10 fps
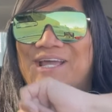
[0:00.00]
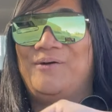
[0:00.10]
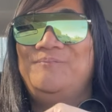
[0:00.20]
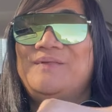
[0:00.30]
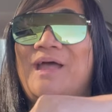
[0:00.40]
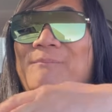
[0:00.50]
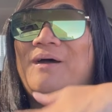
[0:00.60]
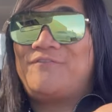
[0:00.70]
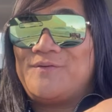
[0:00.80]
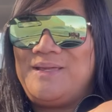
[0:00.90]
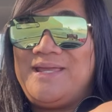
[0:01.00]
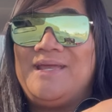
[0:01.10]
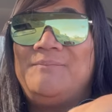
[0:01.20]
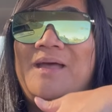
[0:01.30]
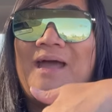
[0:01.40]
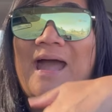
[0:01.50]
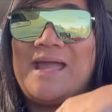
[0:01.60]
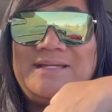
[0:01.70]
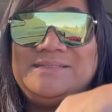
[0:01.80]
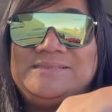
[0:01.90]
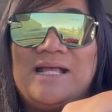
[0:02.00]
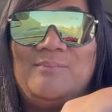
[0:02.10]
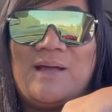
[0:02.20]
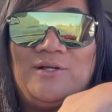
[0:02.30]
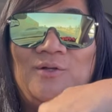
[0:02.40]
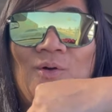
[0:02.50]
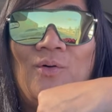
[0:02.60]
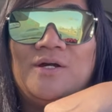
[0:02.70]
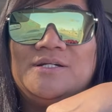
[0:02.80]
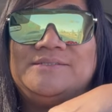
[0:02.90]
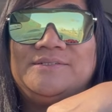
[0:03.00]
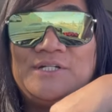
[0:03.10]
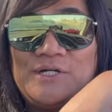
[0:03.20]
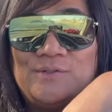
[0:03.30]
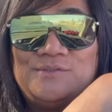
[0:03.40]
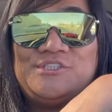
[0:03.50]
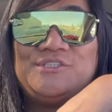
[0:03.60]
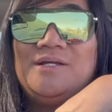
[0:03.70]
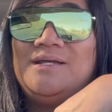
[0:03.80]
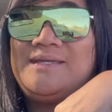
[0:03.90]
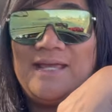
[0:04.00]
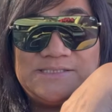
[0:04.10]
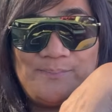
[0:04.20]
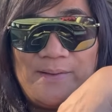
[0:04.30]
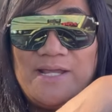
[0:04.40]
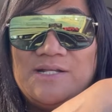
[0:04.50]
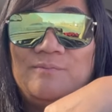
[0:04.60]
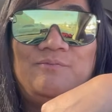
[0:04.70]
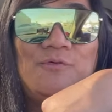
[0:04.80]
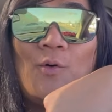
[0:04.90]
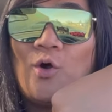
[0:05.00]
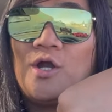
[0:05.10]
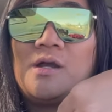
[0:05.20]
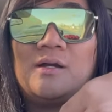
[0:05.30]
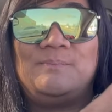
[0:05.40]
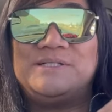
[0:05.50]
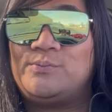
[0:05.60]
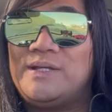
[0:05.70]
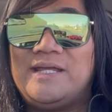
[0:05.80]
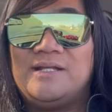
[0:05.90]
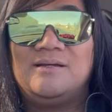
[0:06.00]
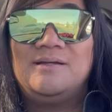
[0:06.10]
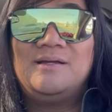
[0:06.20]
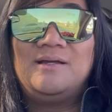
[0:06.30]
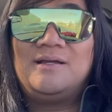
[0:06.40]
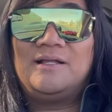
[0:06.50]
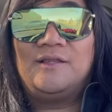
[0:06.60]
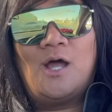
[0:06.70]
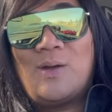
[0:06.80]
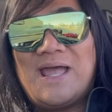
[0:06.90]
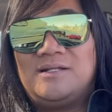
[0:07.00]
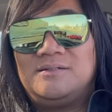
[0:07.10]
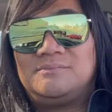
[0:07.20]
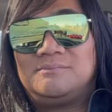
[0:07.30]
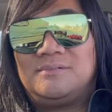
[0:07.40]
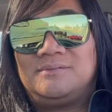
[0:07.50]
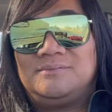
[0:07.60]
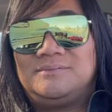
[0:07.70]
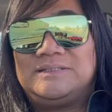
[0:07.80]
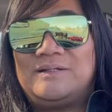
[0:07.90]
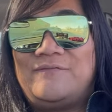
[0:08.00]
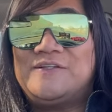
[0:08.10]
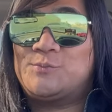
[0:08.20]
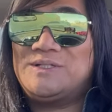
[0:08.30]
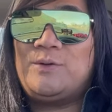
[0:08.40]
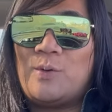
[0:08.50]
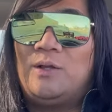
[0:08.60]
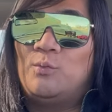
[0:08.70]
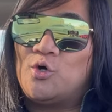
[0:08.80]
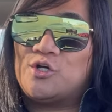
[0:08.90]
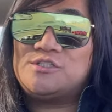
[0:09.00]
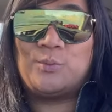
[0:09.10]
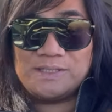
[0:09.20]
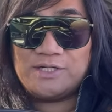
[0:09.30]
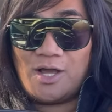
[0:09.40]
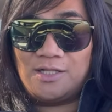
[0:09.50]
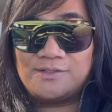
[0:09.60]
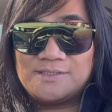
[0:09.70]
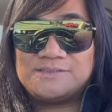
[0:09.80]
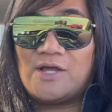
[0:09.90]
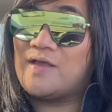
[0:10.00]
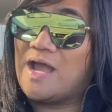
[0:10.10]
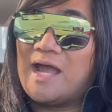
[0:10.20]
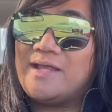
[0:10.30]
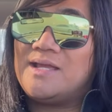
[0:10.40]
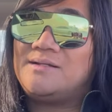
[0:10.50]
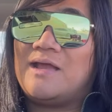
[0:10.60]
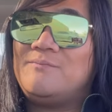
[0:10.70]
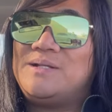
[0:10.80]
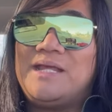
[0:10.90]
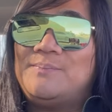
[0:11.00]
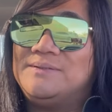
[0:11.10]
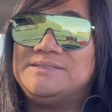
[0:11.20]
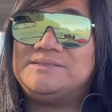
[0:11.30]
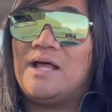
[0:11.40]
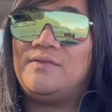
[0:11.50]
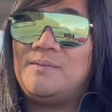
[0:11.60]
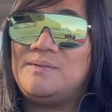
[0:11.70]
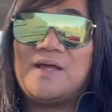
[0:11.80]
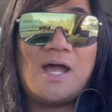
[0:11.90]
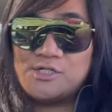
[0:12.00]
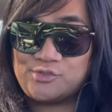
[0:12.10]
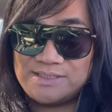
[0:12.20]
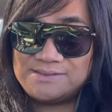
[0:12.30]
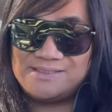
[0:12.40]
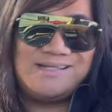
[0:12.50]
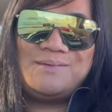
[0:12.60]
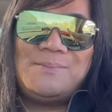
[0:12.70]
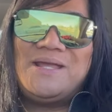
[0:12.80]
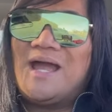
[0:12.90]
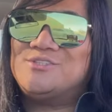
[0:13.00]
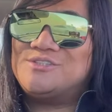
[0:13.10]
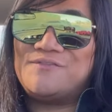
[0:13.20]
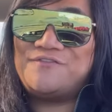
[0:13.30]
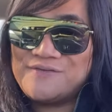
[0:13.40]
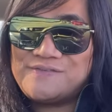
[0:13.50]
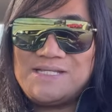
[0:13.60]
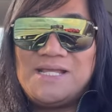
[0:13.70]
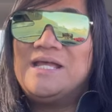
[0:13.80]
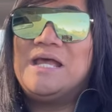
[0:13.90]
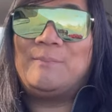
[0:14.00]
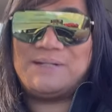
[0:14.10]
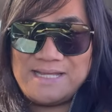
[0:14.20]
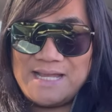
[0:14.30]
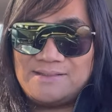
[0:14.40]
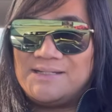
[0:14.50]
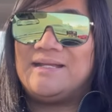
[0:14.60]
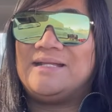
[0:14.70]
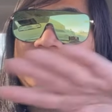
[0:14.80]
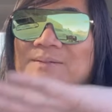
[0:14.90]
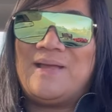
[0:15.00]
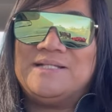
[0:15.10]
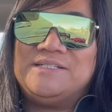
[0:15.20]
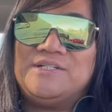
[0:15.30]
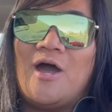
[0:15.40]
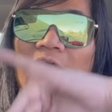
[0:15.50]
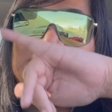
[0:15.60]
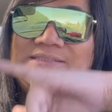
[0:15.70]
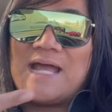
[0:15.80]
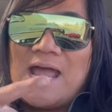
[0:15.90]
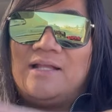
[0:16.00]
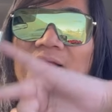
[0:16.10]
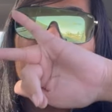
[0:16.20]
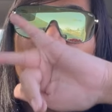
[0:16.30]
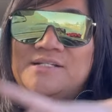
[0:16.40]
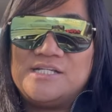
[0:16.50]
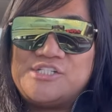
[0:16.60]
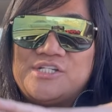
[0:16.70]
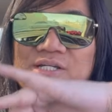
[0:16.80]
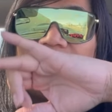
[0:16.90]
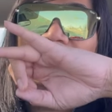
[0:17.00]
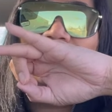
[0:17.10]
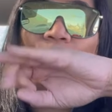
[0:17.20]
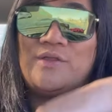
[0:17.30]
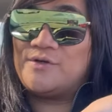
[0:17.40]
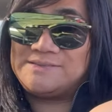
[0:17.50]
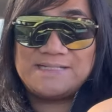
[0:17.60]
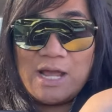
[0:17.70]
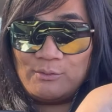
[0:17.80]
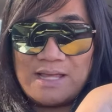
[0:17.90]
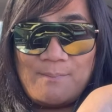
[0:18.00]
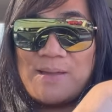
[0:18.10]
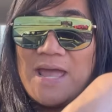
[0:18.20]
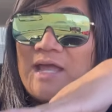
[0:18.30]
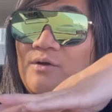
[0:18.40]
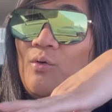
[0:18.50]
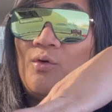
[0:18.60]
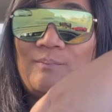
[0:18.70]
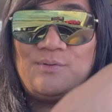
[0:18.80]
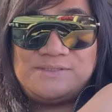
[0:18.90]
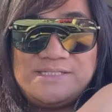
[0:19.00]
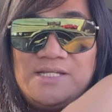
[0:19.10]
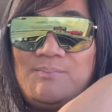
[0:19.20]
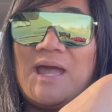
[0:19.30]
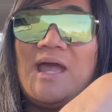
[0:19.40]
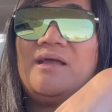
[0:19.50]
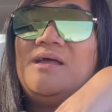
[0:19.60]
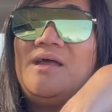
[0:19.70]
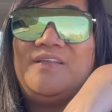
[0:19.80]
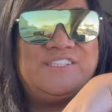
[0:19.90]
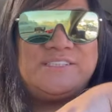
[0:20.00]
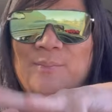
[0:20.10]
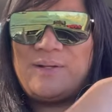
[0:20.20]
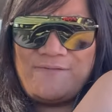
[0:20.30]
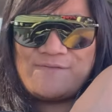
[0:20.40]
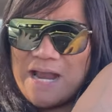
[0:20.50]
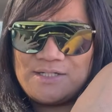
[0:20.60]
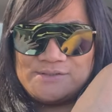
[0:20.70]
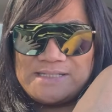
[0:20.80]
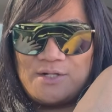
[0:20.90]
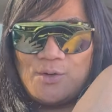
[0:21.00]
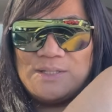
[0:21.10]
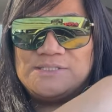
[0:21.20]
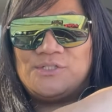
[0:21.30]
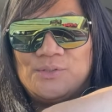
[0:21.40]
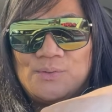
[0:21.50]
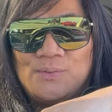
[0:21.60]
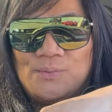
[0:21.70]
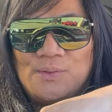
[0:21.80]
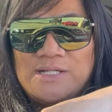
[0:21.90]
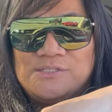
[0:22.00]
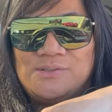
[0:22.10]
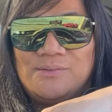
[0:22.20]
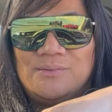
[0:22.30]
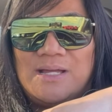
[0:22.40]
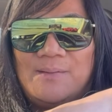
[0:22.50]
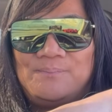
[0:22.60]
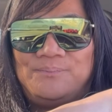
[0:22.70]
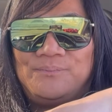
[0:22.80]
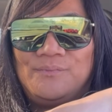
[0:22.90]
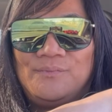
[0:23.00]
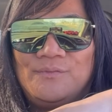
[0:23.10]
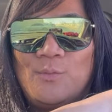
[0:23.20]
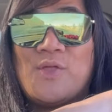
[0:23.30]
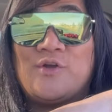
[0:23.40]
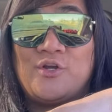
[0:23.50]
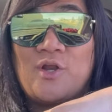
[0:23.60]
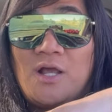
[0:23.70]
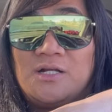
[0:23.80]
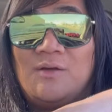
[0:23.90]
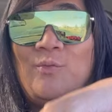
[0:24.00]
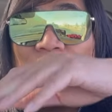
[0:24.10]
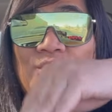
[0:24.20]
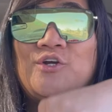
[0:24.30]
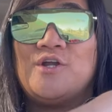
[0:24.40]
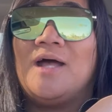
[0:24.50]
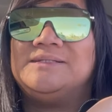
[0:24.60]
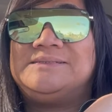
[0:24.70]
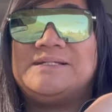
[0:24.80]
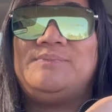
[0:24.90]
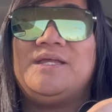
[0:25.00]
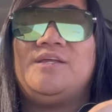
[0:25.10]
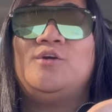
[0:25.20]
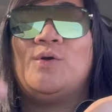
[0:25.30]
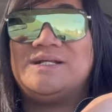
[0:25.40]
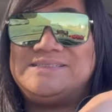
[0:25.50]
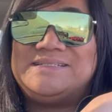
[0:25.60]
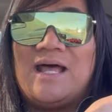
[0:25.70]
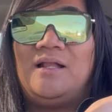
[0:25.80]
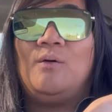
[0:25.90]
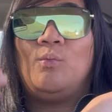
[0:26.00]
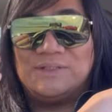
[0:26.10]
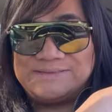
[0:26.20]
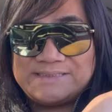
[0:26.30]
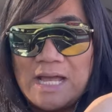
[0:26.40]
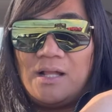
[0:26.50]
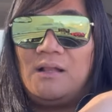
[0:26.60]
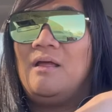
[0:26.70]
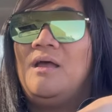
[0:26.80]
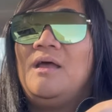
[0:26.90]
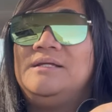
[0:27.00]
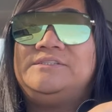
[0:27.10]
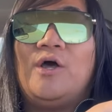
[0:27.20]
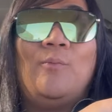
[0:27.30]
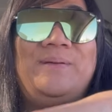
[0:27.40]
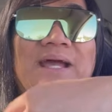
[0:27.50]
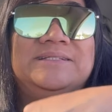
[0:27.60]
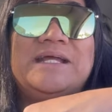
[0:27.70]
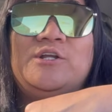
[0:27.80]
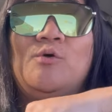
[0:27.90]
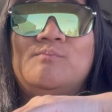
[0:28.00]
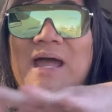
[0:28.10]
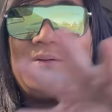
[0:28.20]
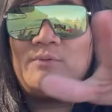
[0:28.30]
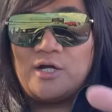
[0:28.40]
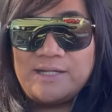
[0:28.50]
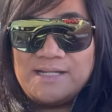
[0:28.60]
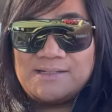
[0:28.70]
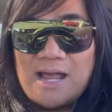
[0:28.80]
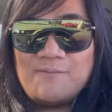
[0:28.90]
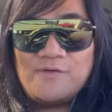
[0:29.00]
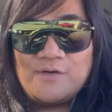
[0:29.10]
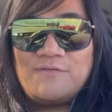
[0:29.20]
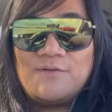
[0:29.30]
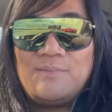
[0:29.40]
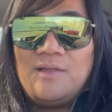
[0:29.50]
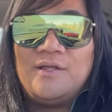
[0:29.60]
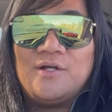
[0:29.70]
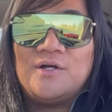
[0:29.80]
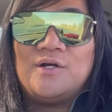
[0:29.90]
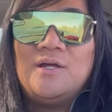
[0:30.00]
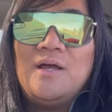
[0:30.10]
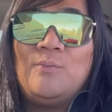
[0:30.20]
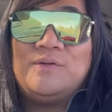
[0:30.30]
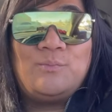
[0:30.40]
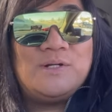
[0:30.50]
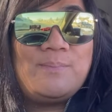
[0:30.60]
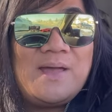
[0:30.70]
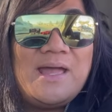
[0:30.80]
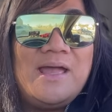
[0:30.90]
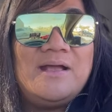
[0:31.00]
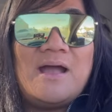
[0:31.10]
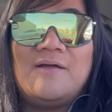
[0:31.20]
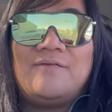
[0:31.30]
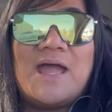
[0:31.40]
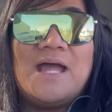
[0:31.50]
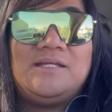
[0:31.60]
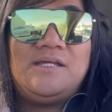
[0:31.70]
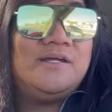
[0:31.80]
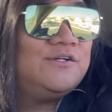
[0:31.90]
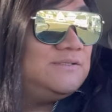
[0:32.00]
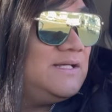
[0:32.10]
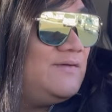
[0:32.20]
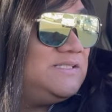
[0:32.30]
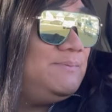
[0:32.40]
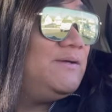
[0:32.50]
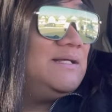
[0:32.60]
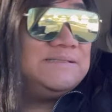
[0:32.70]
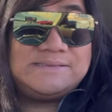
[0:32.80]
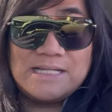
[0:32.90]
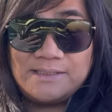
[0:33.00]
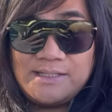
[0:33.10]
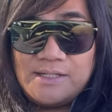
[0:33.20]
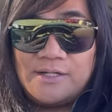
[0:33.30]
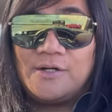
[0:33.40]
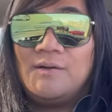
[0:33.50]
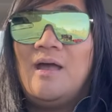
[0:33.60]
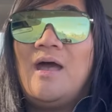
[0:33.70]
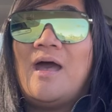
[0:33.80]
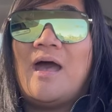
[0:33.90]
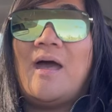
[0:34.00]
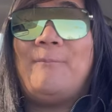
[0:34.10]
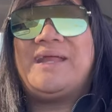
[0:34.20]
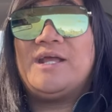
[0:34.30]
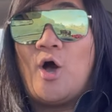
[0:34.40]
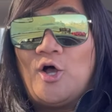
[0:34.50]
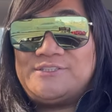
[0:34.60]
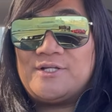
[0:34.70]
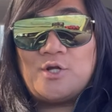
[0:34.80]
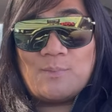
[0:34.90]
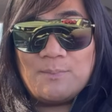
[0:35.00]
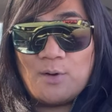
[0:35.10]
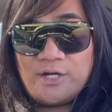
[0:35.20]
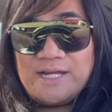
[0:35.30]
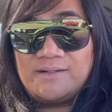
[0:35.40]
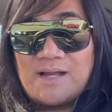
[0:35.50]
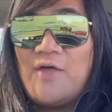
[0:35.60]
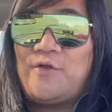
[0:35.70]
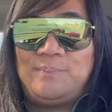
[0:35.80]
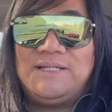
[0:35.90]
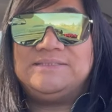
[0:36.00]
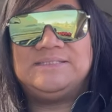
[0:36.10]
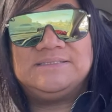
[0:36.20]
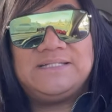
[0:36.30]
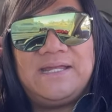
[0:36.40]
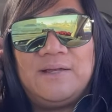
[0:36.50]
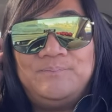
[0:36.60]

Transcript: so, but for me, I can sell Michael Kors, Coach, Kate Spade for between low end, if it's really well worn, $20. On the high end, I've been able to sell them in the hundreds, like maybe 150. But again, it's dependent on style, condition, whether it's an outlet bag or a boutique bag. There's just so many factors that go into, into, um, whether or not whether or not something you're going to sell will sell. So because I know my market, I'm very familiar with Winnipeg. I've had years of experience selling here, uh, but I also know my market other places. Like